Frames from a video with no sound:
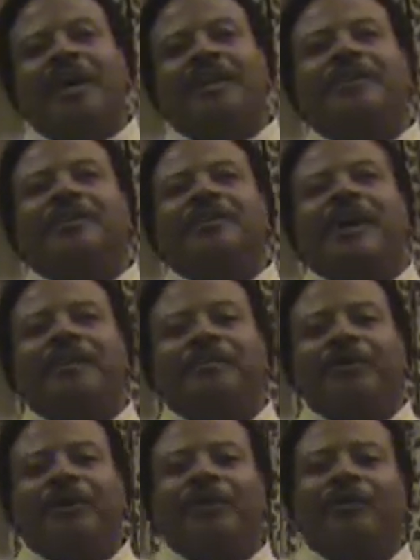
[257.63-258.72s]
Here at God in
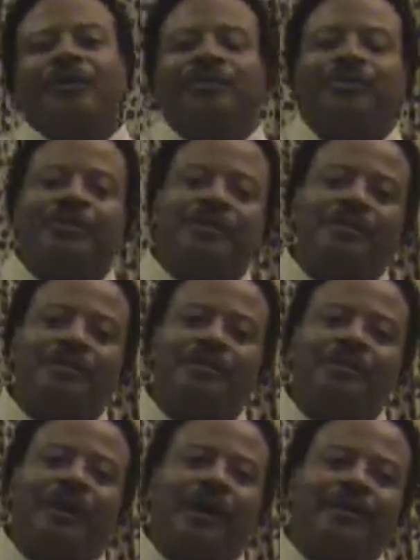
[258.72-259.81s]
Parables, you can
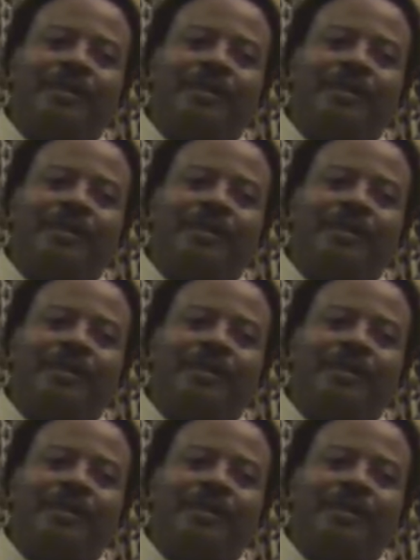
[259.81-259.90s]
uh,